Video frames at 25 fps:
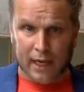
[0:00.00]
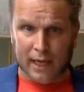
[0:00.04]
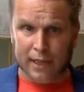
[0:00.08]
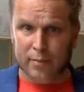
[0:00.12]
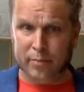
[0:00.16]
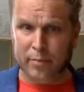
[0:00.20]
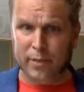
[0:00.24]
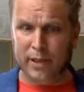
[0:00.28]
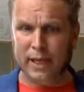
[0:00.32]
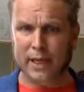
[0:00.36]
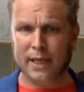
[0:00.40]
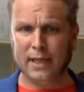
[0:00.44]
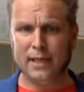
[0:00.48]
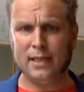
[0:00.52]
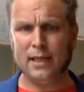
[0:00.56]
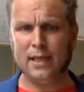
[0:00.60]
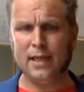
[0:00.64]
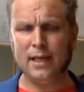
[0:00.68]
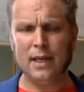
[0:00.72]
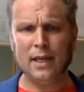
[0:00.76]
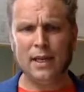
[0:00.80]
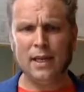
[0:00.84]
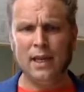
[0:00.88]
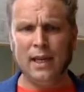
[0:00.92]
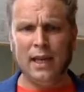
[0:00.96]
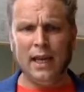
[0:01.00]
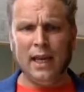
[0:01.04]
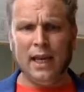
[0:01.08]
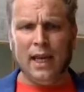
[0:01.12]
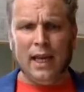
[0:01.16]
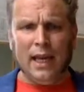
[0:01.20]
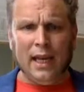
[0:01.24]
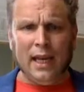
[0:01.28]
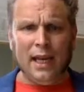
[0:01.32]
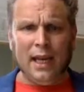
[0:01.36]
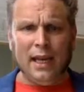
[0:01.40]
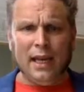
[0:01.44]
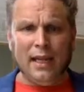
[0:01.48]
piece,
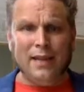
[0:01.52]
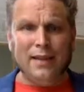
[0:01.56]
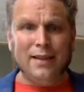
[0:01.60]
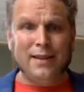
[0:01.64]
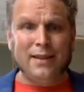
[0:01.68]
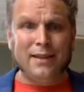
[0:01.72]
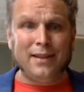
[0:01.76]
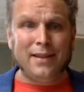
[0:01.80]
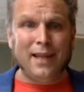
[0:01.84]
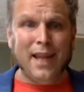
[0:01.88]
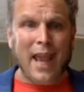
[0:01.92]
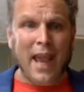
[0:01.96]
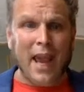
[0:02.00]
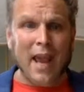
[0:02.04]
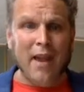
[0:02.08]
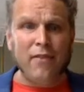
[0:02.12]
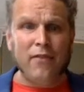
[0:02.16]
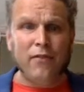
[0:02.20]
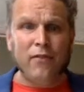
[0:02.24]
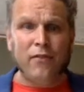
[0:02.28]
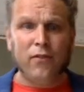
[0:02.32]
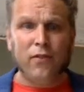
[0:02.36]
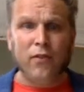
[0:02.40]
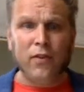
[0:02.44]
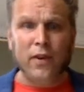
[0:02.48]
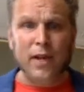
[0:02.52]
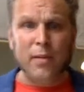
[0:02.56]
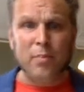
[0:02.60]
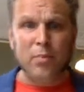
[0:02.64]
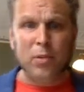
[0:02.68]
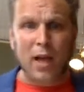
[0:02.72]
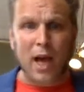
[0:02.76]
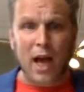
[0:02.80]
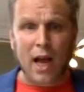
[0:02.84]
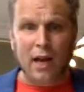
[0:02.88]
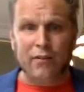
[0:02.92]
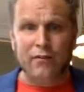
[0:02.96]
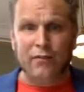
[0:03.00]
every
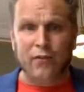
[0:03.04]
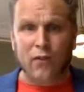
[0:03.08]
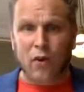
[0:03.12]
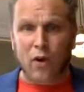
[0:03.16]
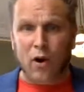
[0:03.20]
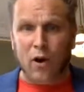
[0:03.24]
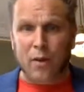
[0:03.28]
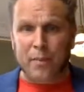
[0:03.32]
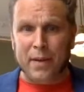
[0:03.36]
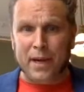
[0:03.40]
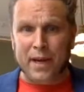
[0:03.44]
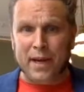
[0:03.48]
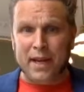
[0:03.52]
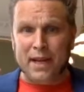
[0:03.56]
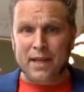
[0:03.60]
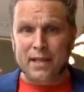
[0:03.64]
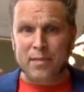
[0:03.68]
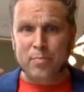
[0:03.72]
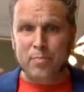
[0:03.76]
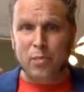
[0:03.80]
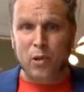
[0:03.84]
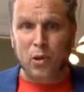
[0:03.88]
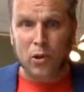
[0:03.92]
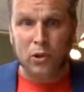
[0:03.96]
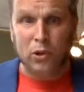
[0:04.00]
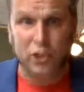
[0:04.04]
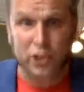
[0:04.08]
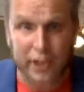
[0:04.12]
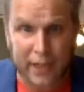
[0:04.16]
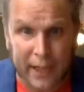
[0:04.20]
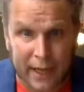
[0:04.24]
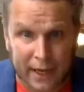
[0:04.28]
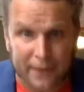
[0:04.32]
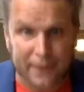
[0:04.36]
platform is pushing it.